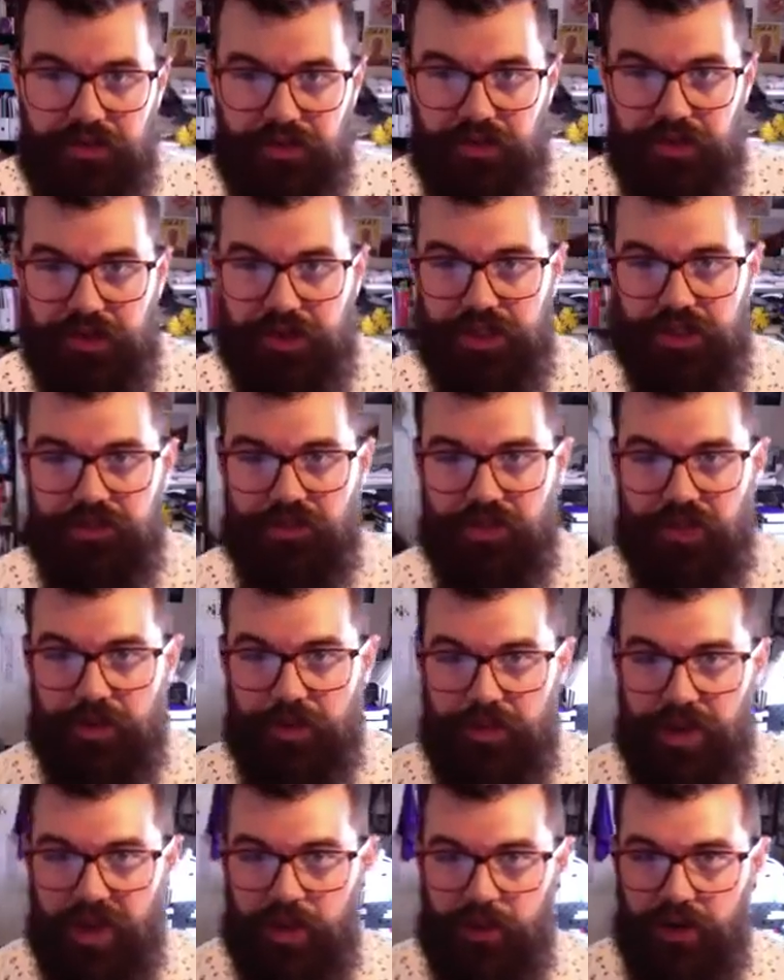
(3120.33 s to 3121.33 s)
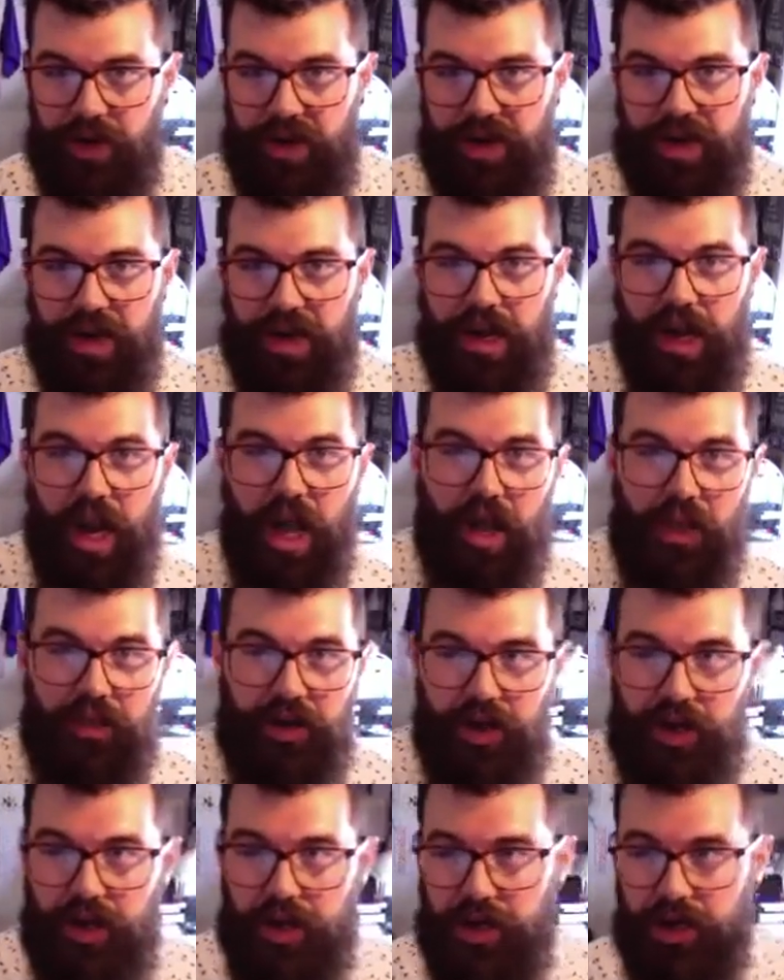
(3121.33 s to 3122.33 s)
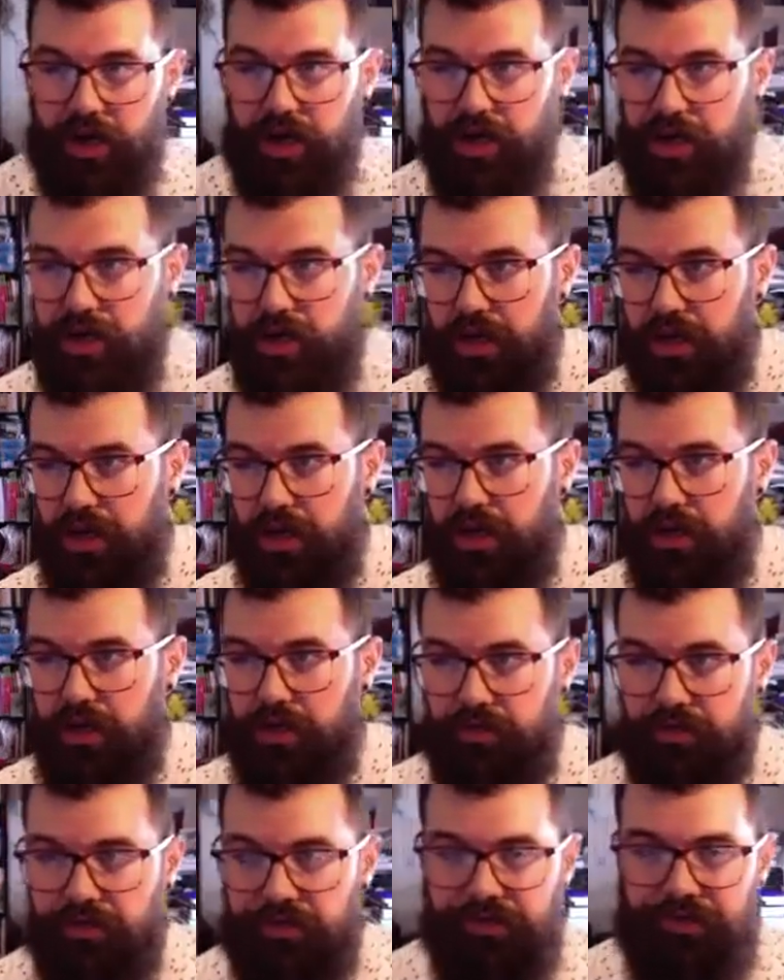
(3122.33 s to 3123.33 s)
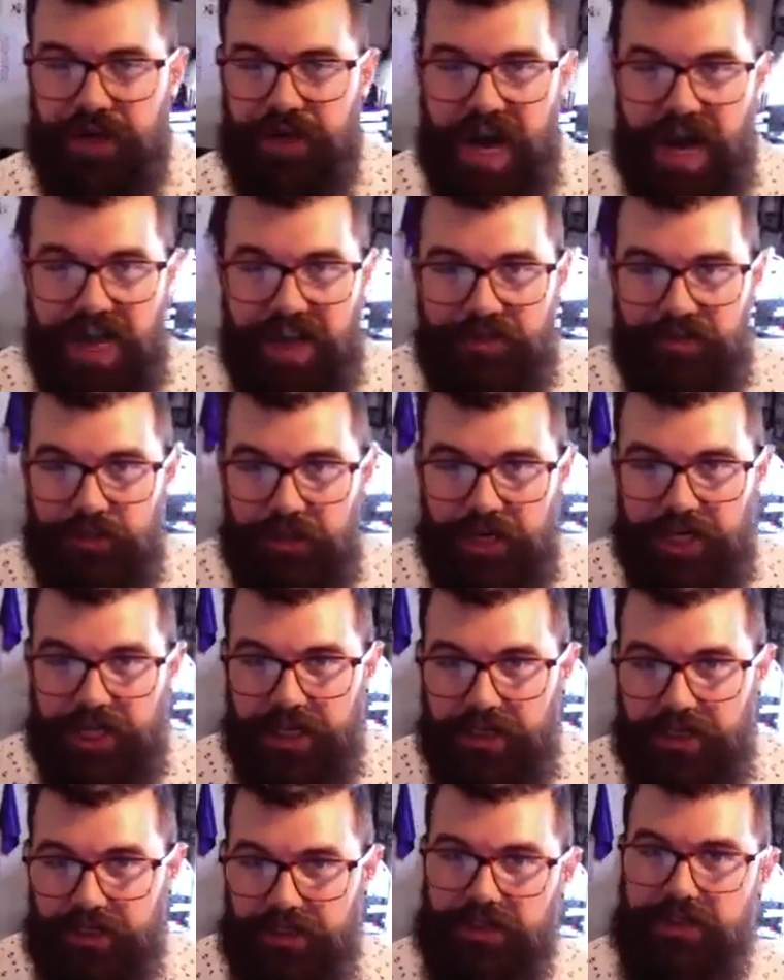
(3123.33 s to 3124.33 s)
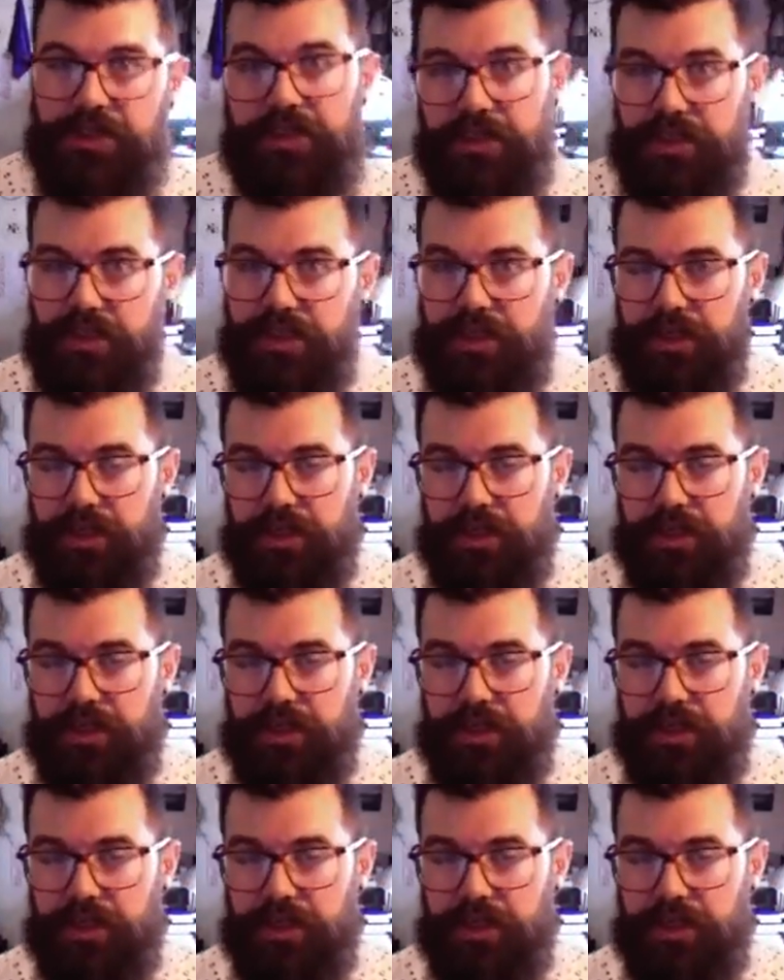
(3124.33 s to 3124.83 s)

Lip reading: futures for about another 5 minutes.